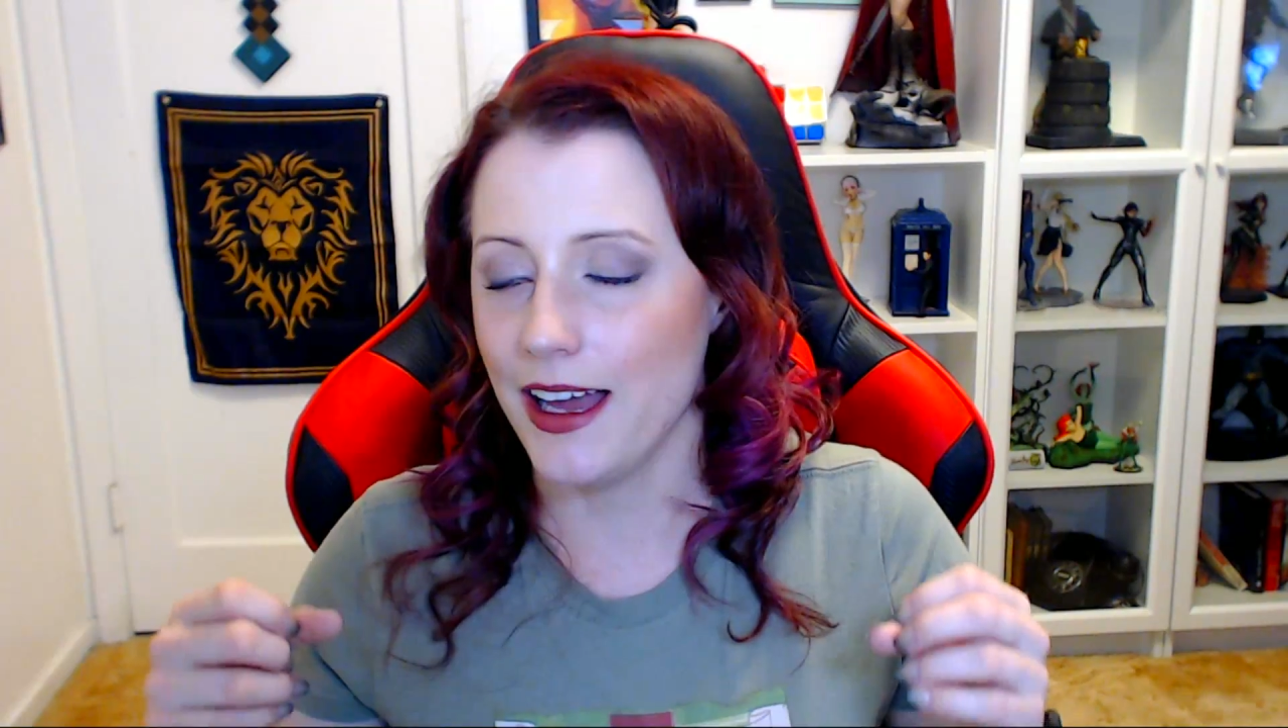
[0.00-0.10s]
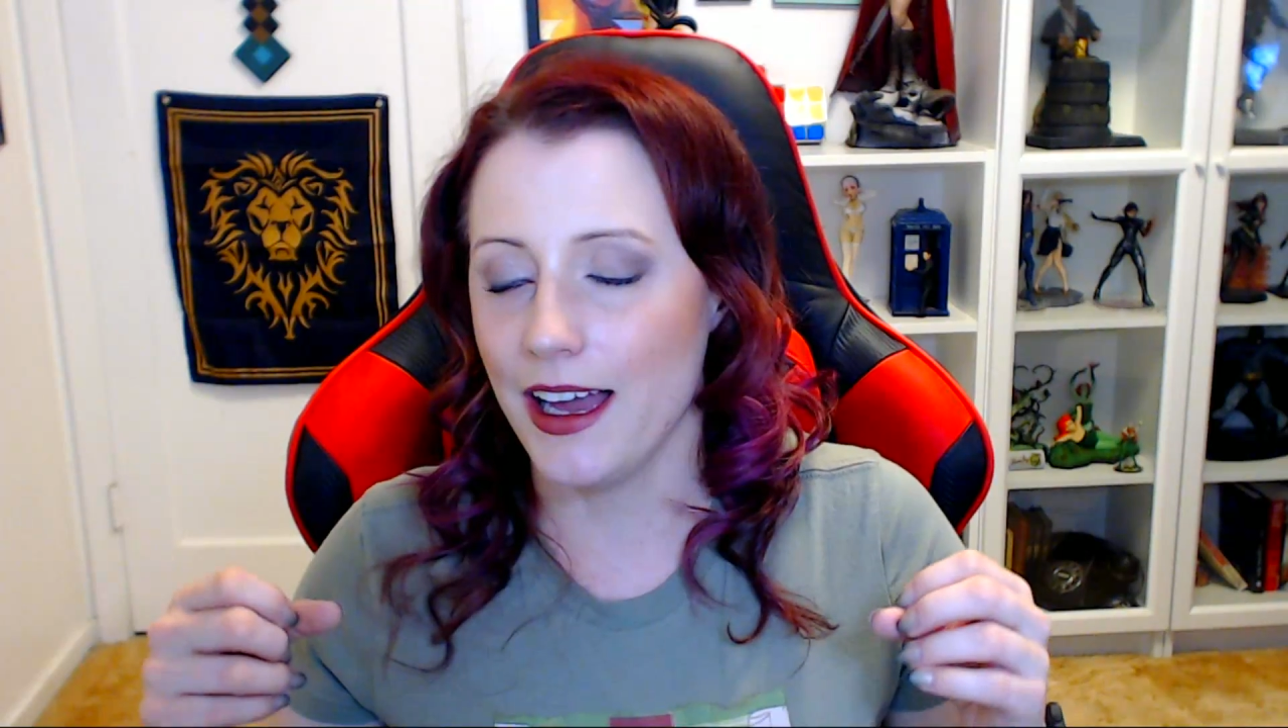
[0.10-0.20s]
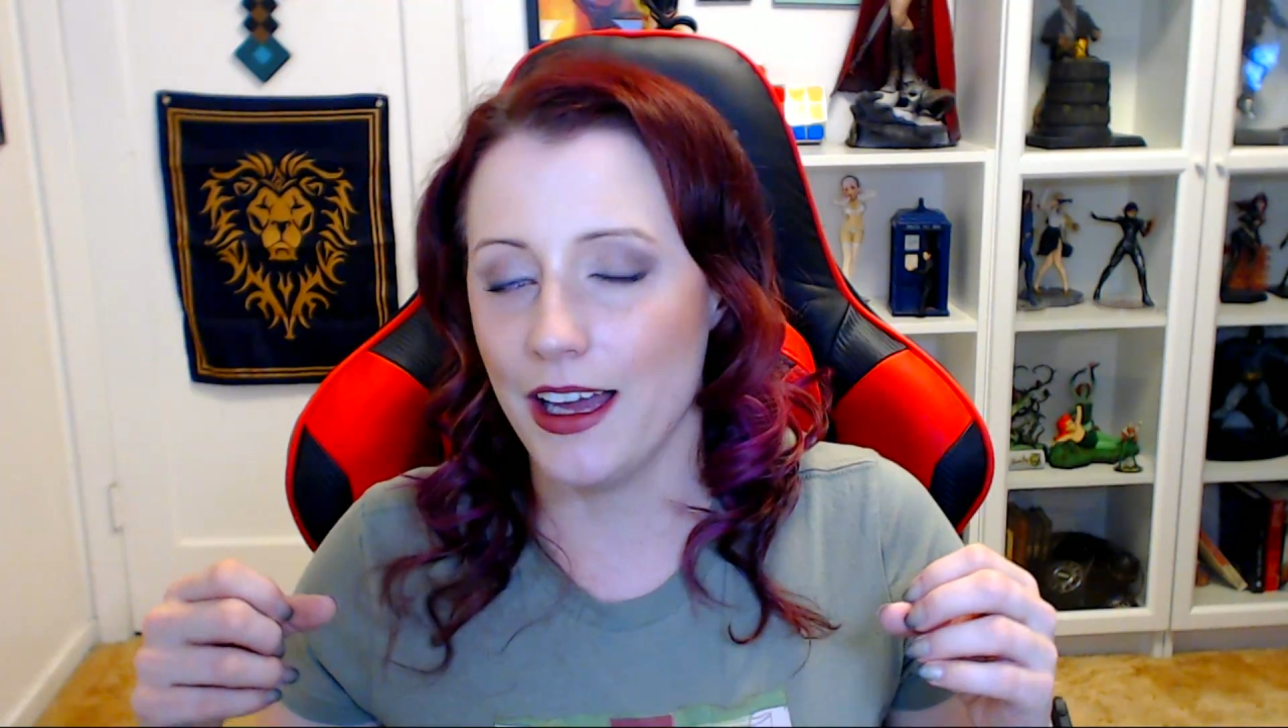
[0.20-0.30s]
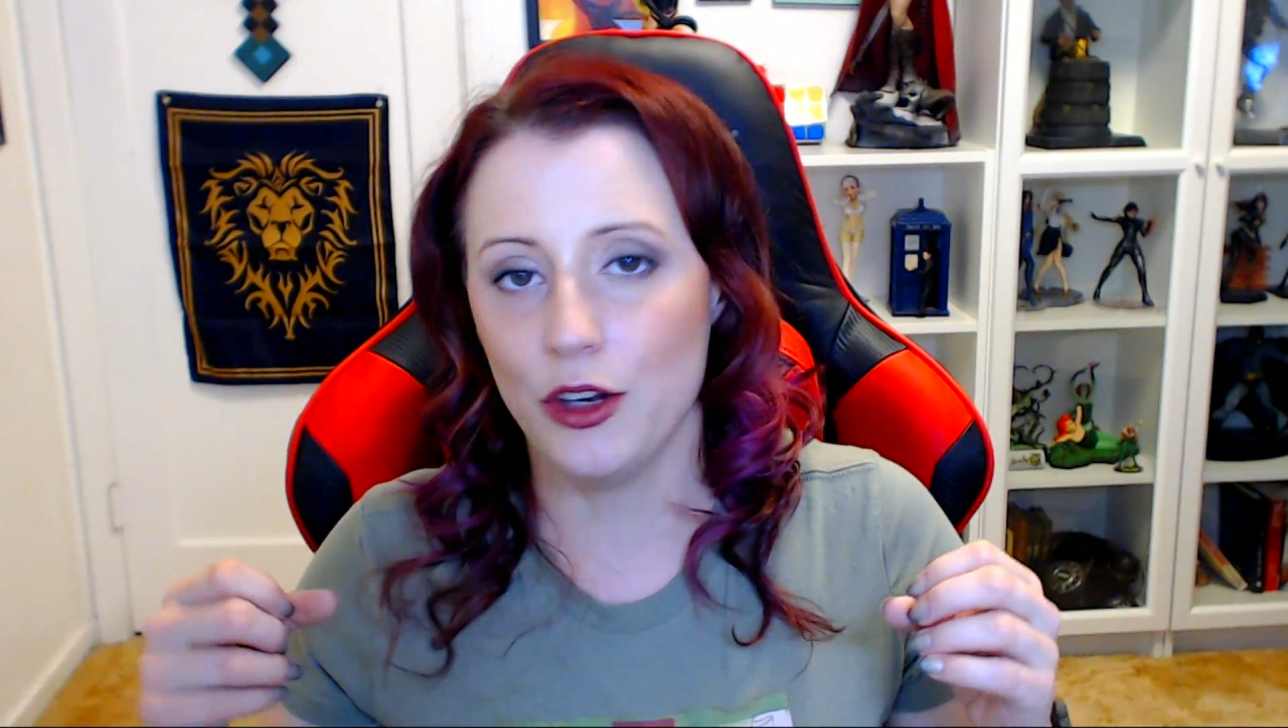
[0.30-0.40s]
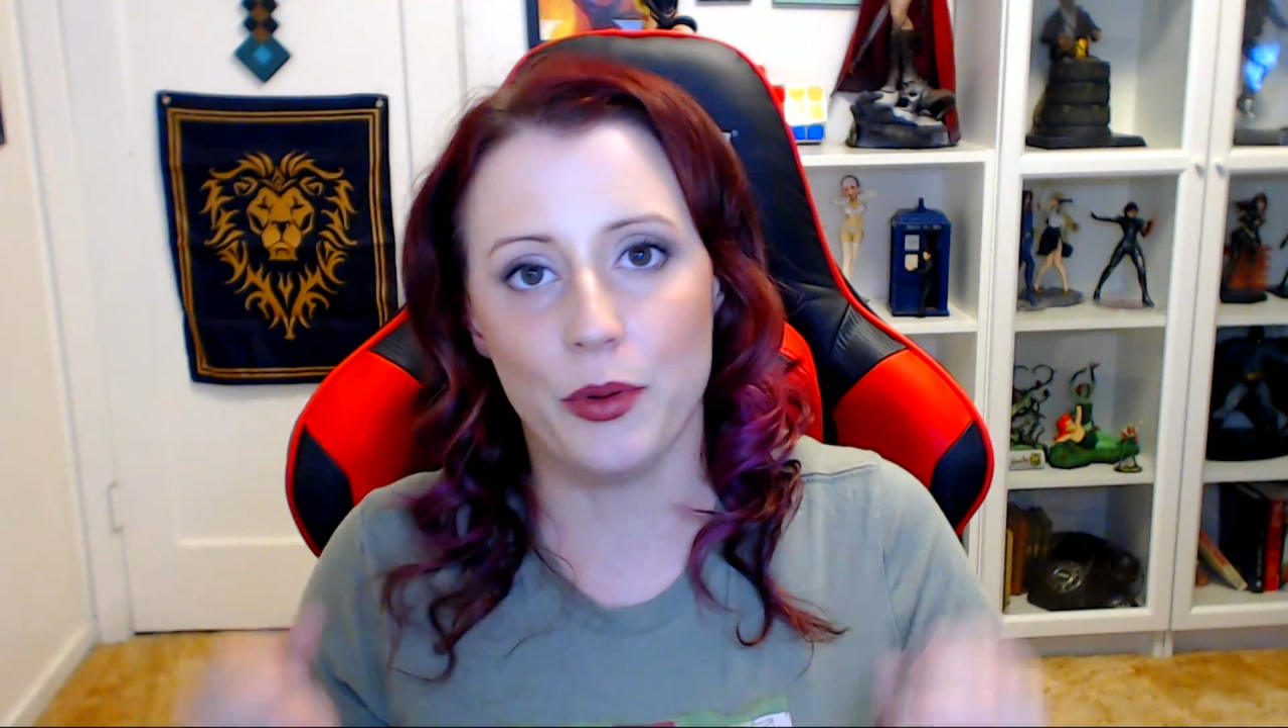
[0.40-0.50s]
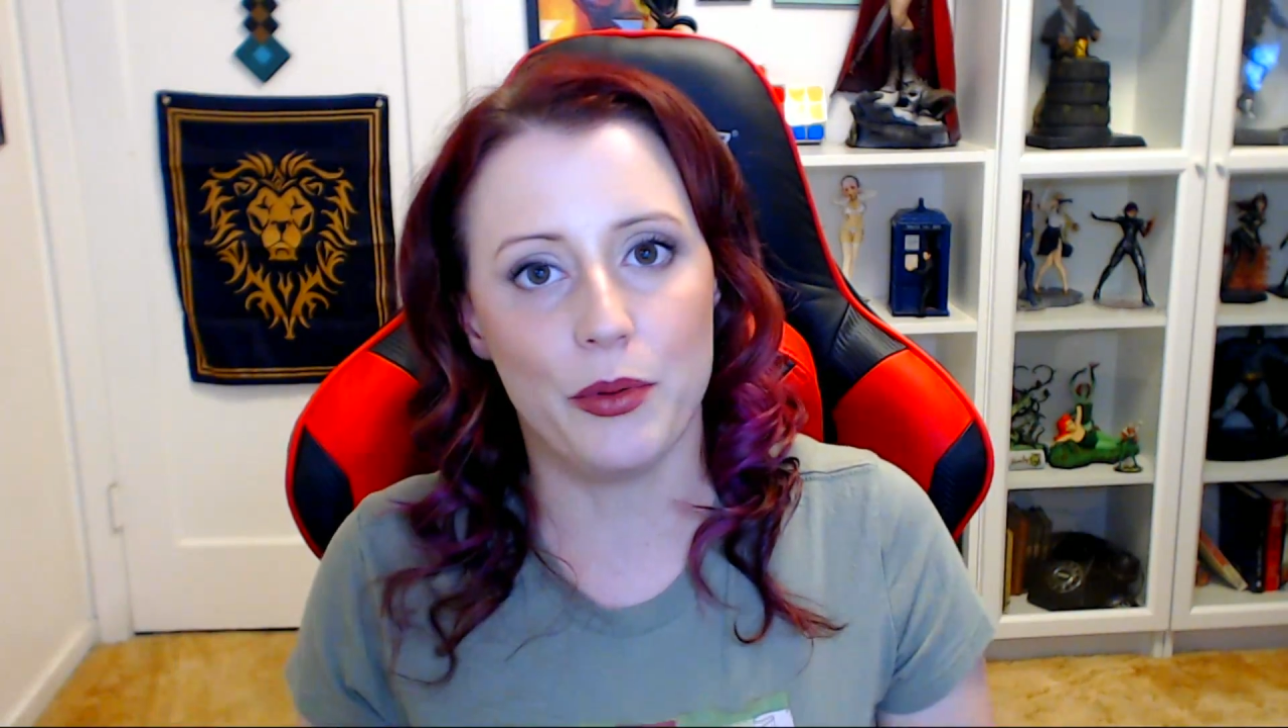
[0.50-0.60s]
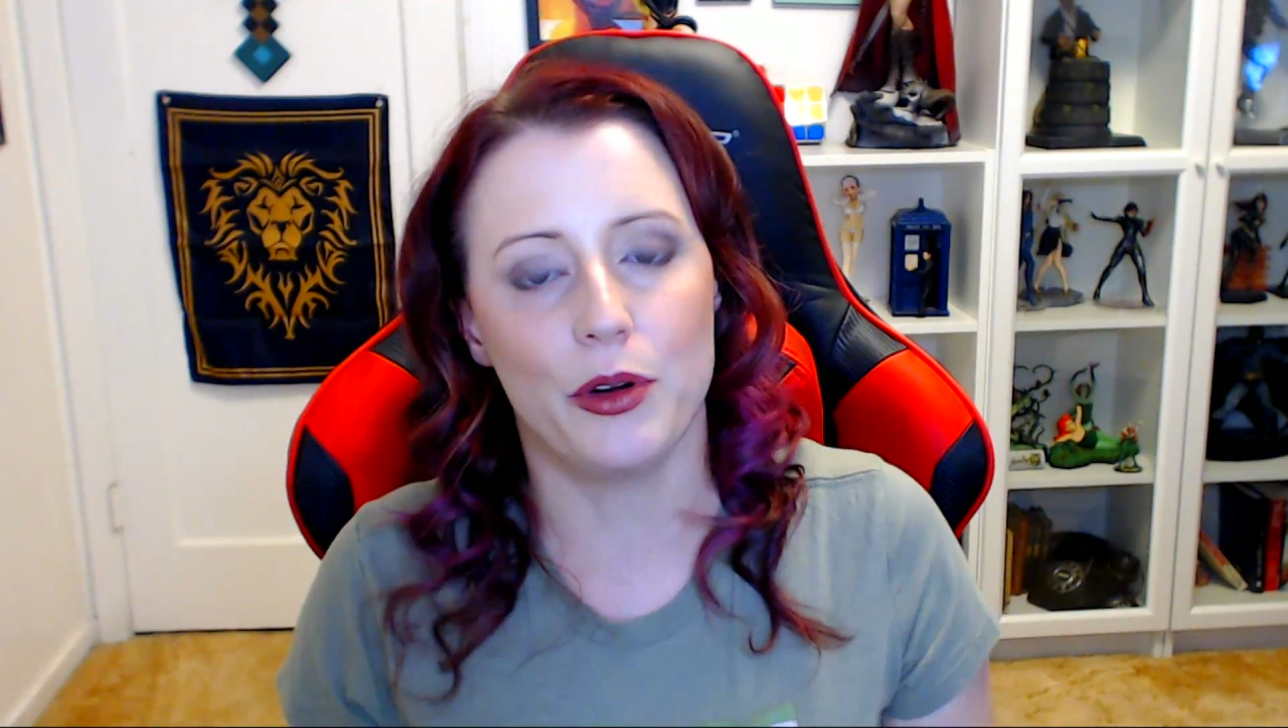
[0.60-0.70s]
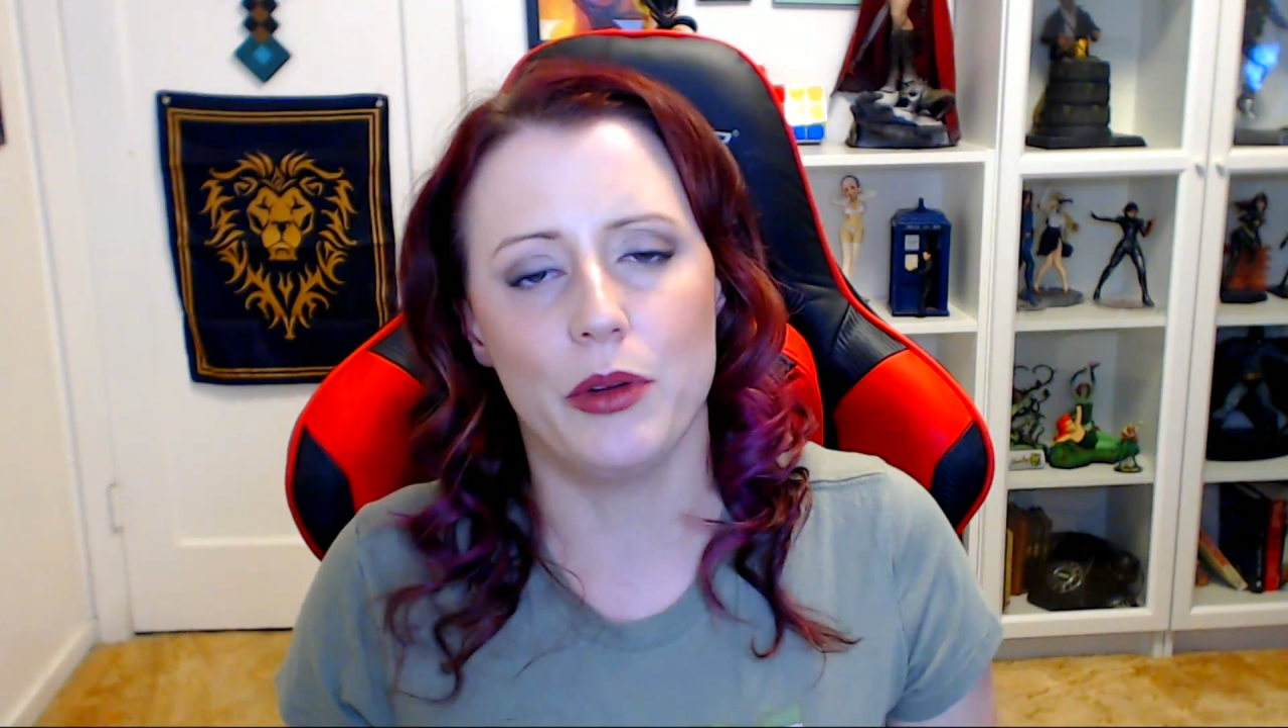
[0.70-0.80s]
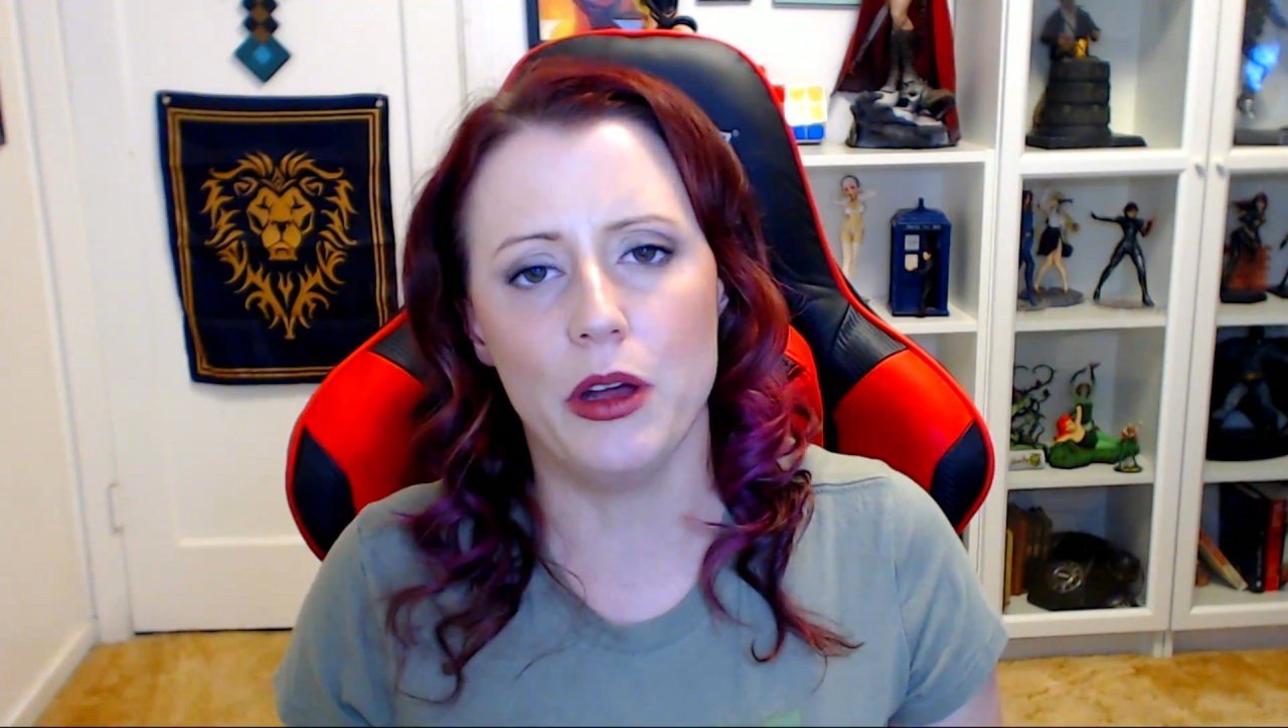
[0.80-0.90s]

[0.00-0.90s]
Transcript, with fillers: I know people are like,